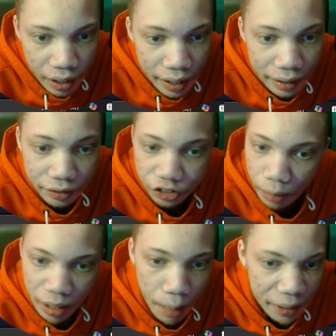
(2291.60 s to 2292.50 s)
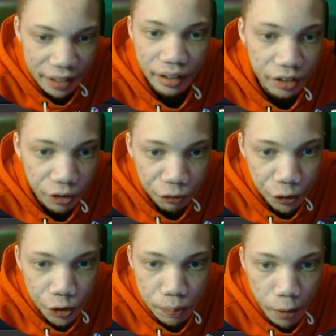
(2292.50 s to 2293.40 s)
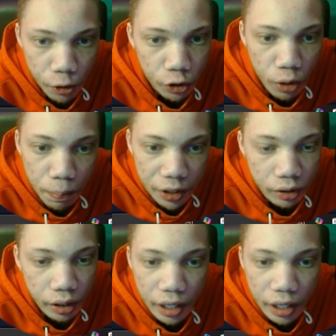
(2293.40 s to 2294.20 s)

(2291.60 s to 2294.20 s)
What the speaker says: And some of y'all be getting confused, bro. You don't be.